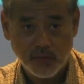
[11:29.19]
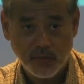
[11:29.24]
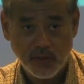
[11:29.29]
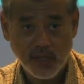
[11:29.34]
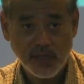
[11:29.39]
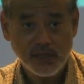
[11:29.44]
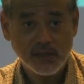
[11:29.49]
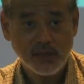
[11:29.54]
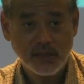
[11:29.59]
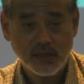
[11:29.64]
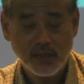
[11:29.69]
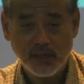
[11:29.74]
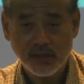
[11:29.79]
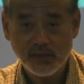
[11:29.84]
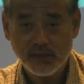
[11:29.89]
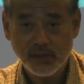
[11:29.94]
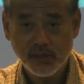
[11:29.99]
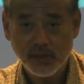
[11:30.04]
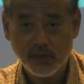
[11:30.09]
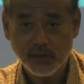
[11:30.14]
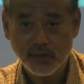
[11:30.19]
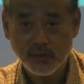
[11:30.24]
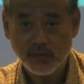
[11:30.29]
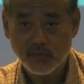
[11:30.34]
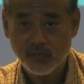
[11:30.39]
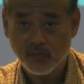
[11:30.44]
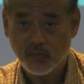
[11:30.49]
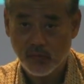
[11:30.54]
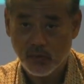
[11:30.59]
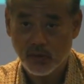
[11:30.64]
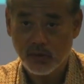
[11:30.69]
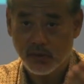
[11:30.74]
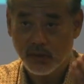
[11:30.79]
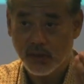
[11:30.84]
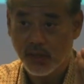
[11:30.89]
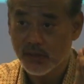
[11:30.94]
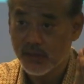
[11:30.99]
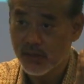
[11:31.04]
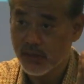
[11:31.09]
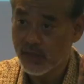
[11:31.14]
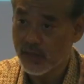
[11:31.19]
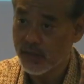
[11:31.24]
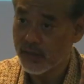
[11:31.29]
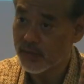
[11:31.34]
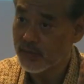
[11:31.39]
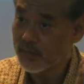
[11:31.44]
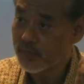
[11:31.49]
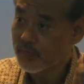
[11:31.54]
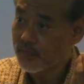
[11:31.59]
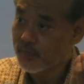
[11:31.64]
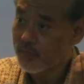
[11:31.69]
There is a country, Tanzania,